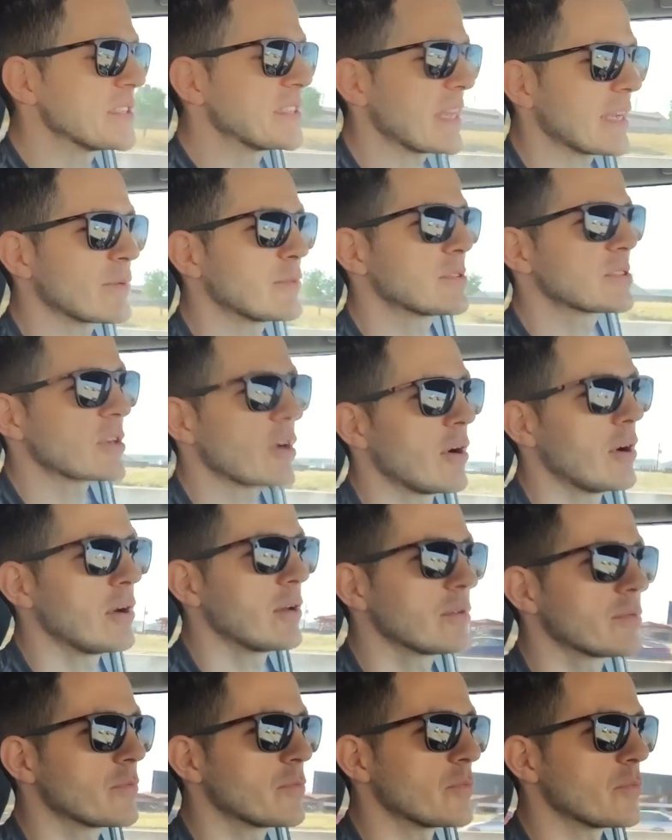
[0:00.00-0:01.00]
The second one's
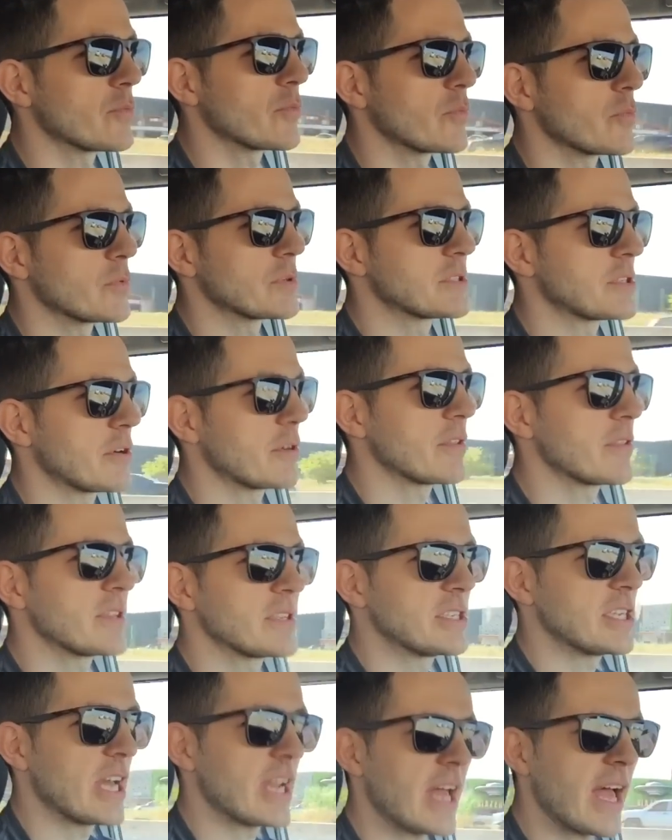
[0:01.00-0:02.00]
called Return of
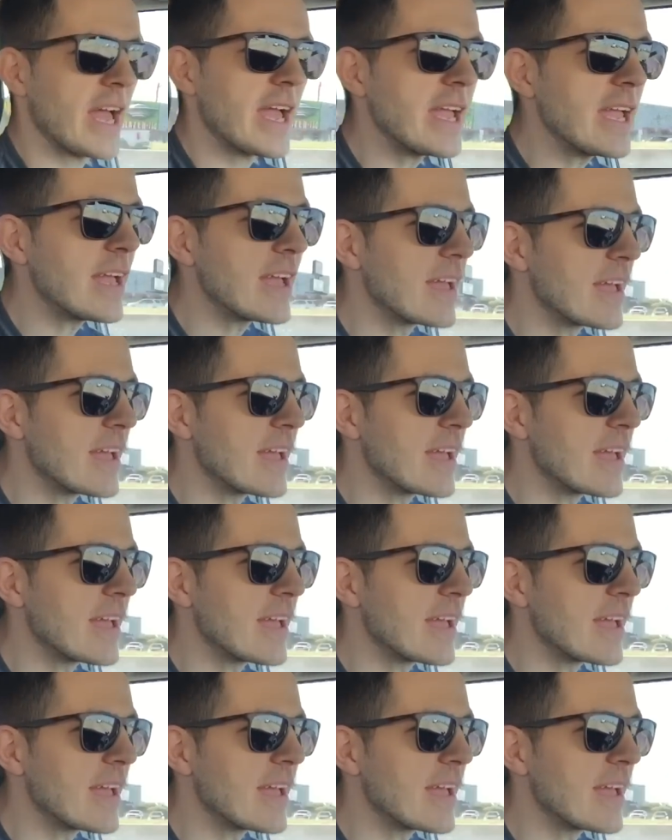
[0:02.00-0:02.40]
the Jedi.